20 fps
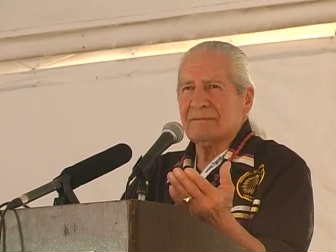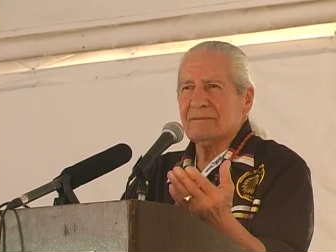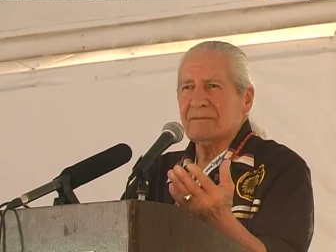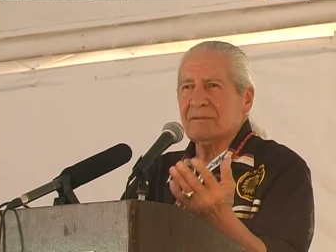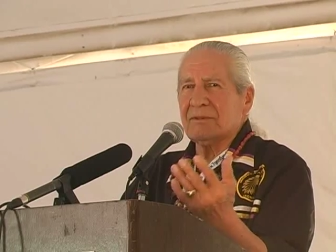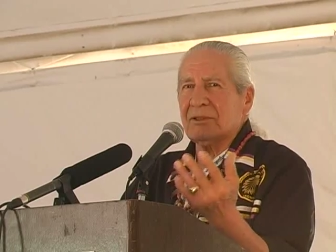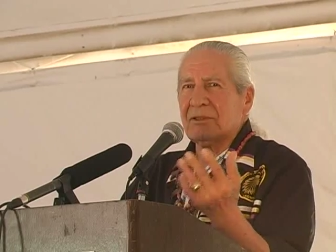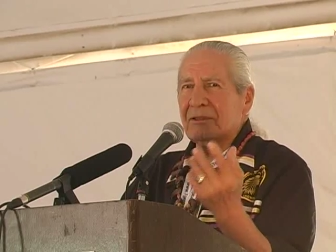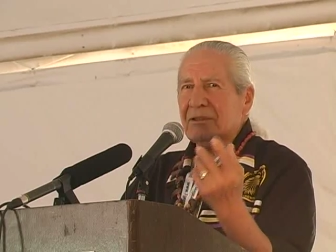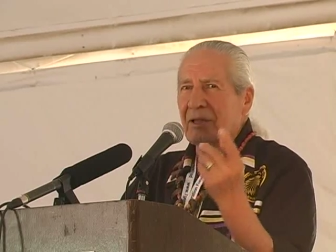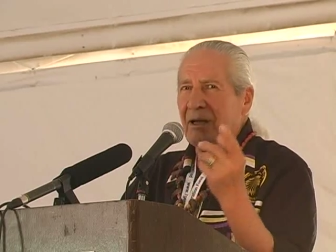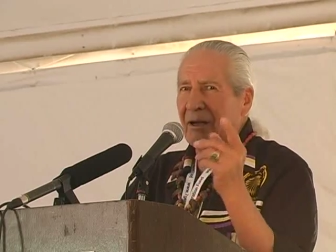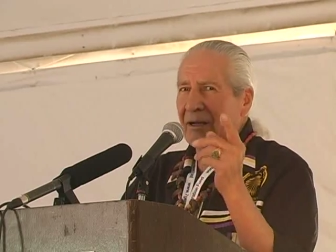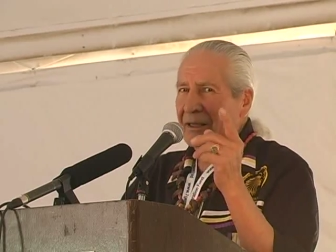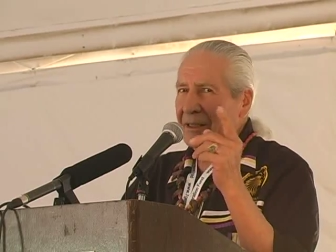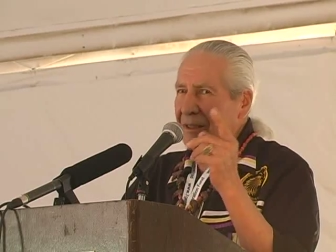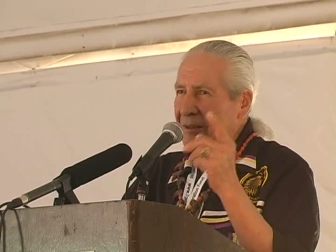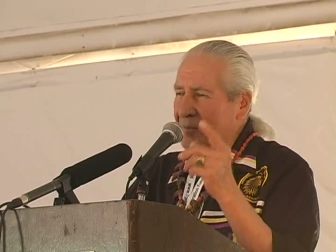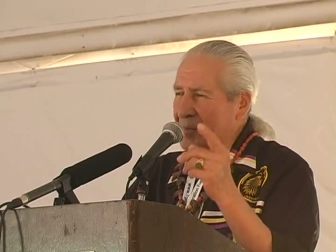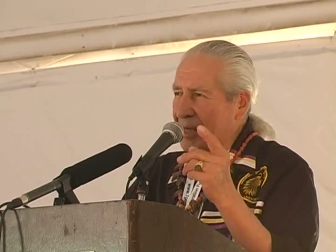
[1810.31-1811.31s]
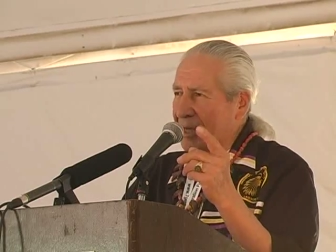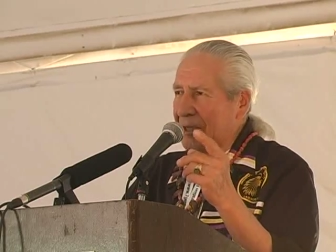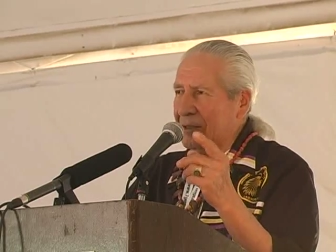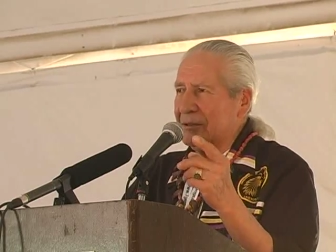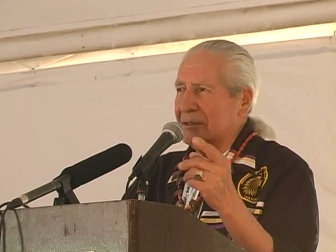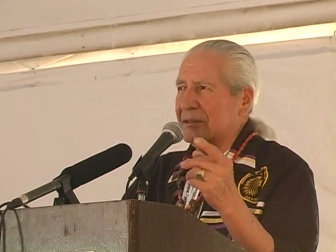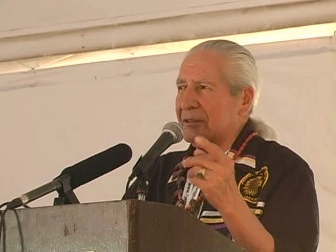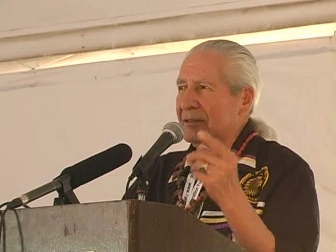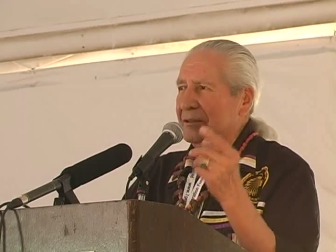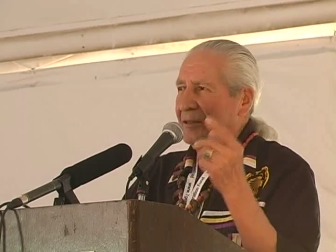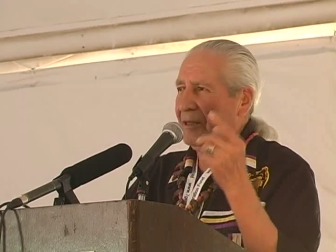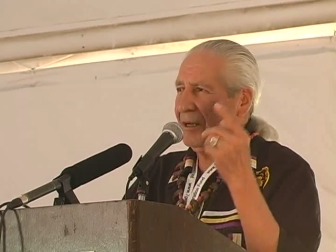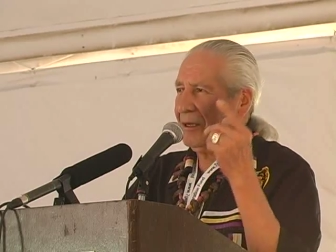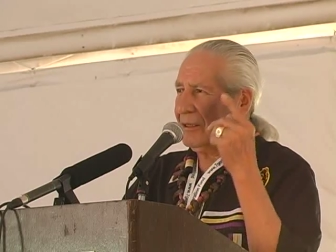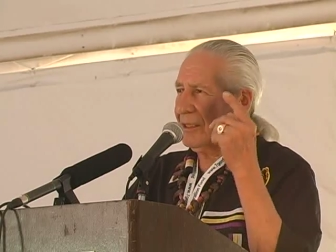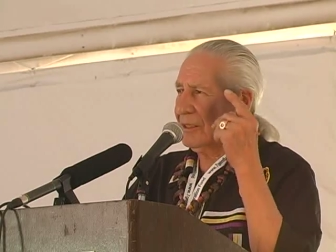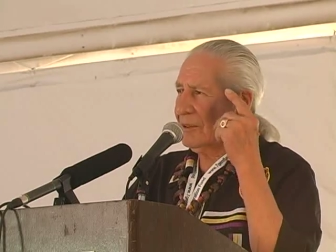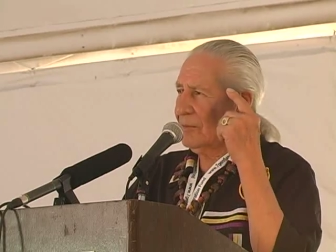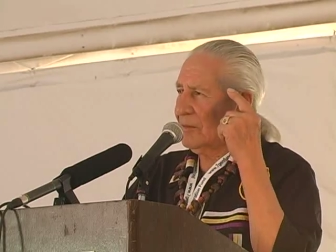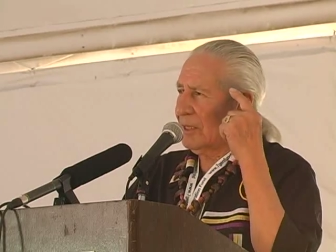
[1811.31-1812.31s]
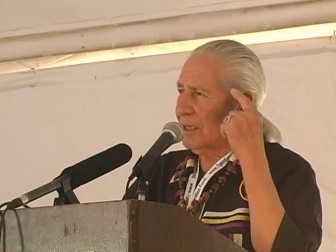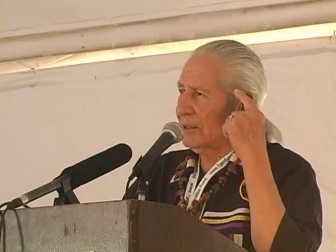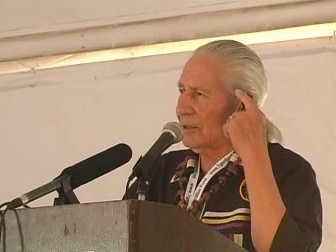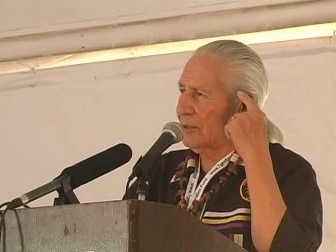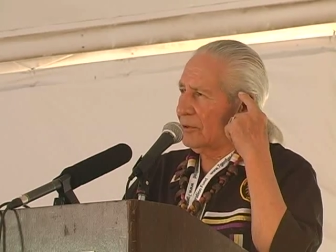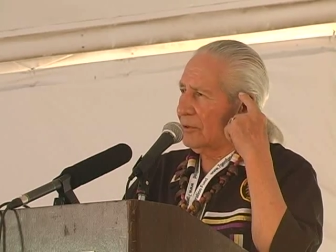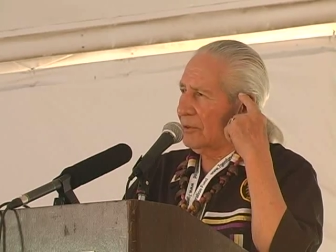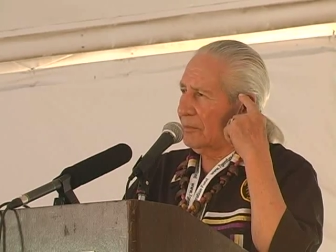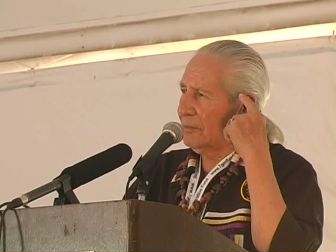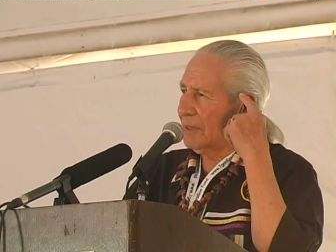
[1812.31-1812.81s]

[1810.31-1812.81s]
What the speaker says: And they're talking about your